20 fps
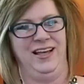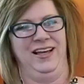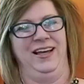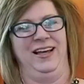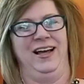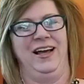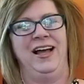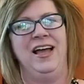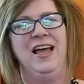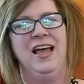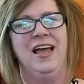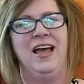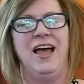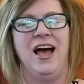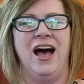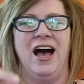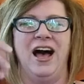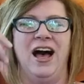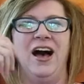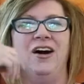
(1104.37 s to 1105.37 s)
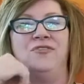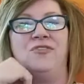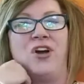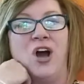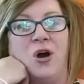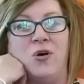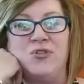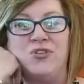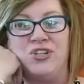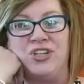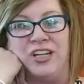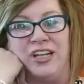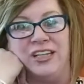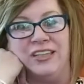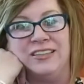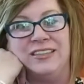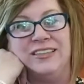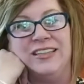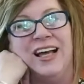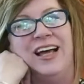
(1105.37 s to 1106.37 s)
Oh, God. Well, then more
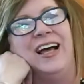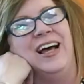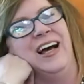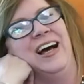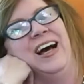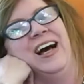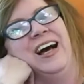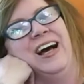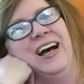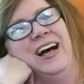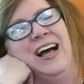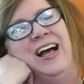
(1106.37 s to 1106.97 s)
changes.